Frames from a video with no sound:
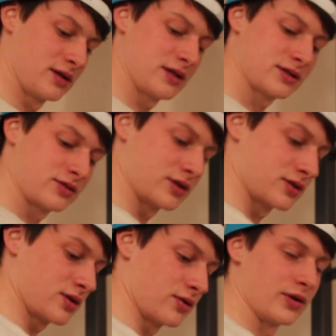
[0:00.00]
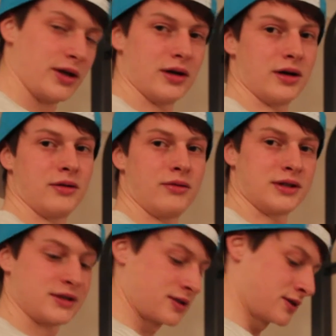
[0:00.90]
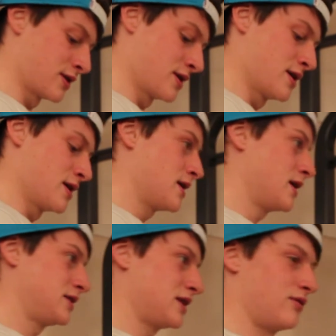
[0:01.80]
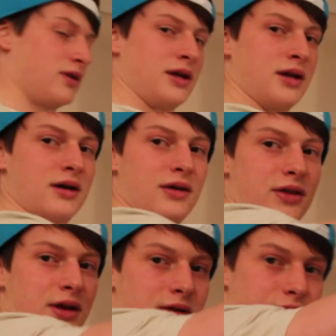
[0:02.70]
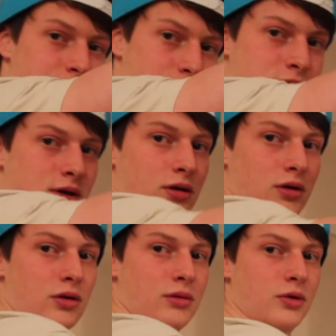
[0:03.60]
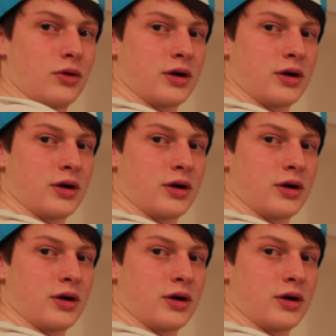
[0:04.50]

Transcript: less stress on the wrists, and generally I think it feels a lot more